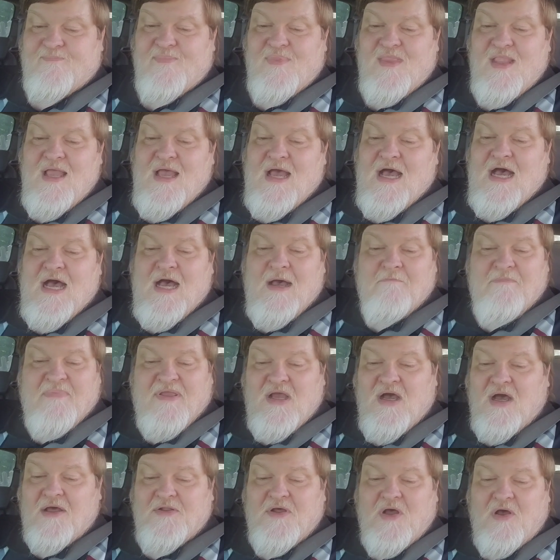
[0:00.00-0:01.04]

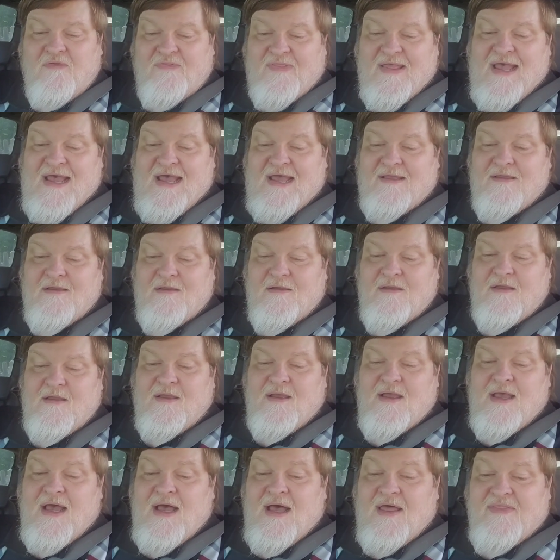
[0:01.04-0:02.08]
beyond all that,
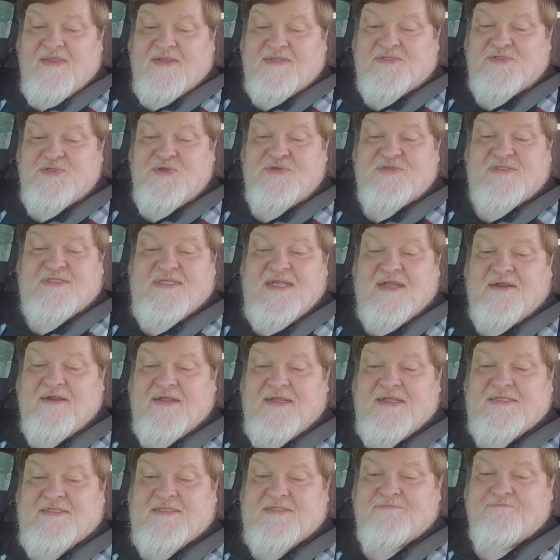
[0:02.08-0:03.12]
this new
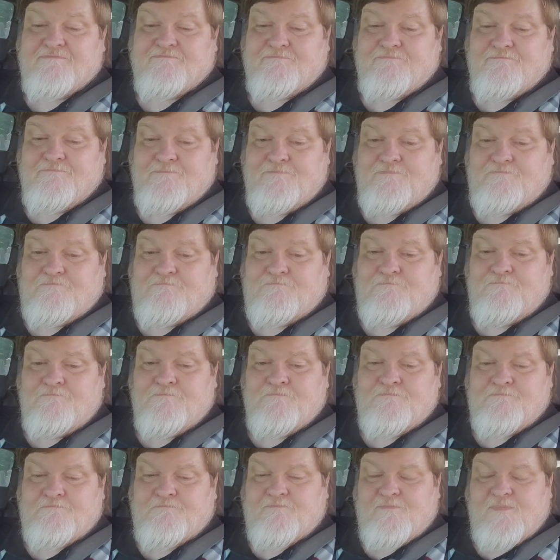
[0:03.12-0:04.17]
series,
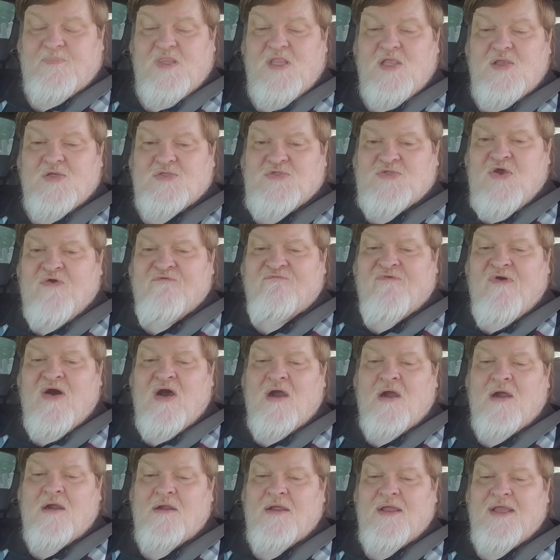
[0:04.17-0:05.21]
so
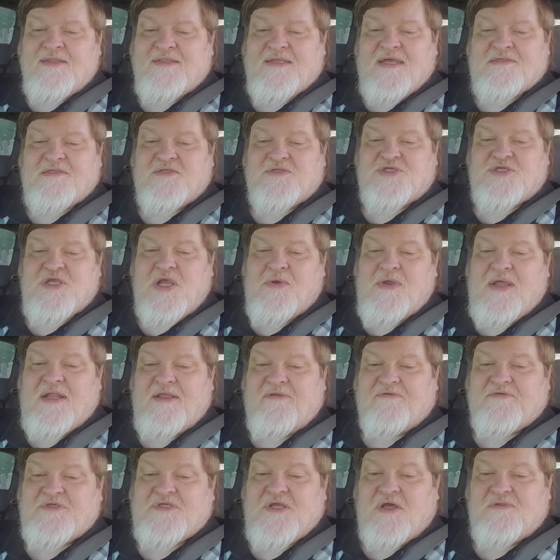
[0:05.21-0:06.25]
far, it doesn't show any
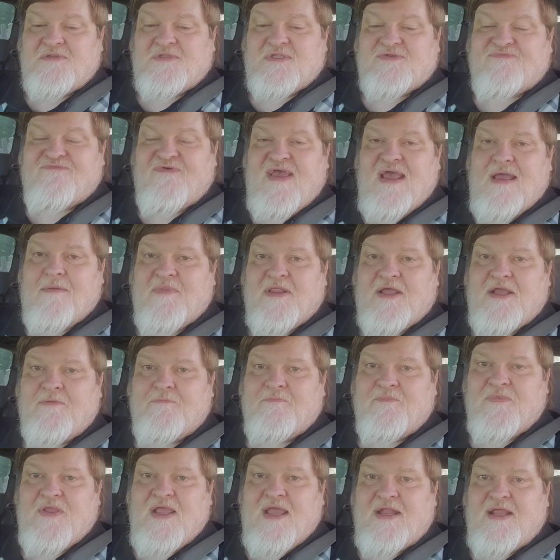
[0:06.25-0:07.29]
of Sheldon's family,
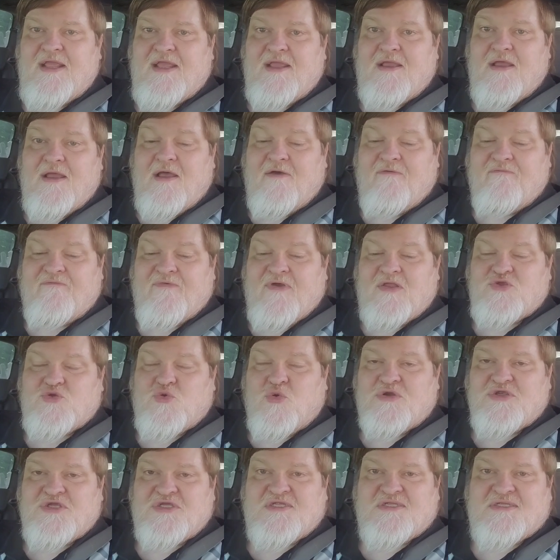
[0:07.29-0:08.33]
any of
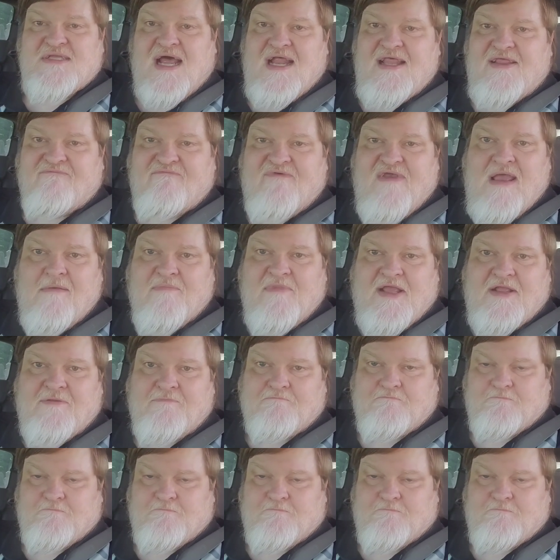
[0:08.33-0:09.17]
Georgie's side of the family.